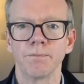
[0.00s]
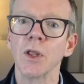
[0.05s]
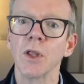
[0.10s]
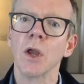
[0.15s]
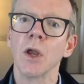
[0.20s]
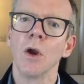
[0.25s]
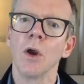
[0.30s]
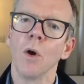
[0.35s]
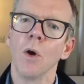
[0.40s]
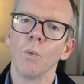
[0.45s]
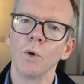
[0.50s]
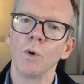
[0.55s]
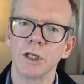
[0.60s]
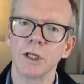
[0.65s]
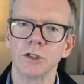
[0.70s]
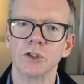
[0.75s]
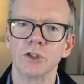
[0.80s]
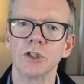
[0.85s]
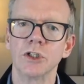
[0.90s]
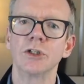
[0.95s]
We
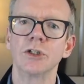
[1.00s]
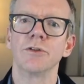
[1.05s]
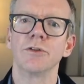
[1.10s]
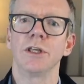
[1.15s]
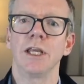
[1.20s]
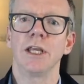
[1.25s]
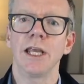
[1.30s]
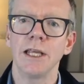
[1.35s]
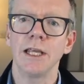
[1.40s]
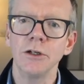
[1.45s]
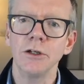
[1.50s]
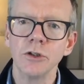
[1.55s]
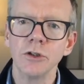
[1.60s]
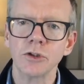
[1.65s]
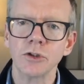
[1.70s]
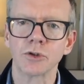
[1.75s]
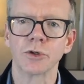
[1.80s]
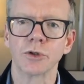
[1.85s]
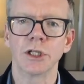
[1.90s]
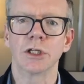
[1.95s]
consider the industry
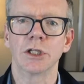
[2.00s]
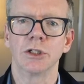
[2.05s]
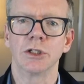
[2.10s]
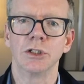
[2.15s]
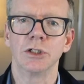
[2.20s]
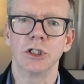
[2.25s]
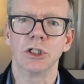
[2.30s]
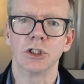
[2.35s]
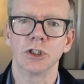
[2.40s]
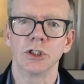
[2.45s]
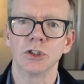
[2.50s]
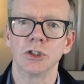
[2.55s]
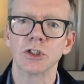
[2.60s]
conditions